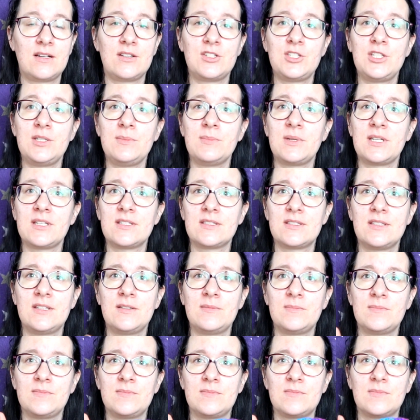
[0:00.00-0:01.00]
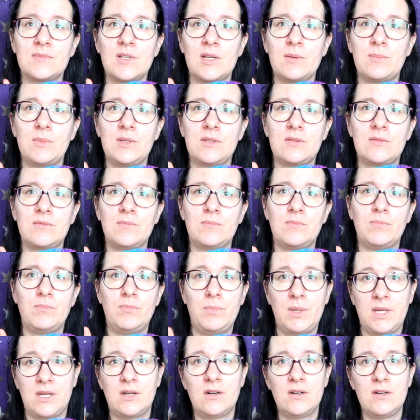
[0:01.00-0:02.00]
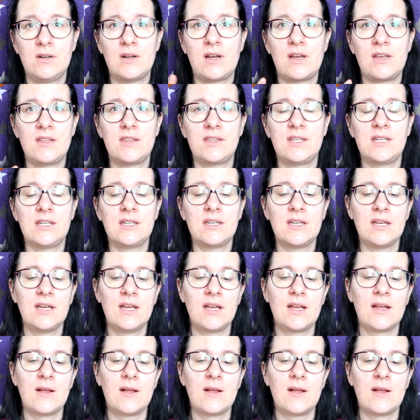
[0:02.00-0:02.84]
She makes them a bit bigger, I think,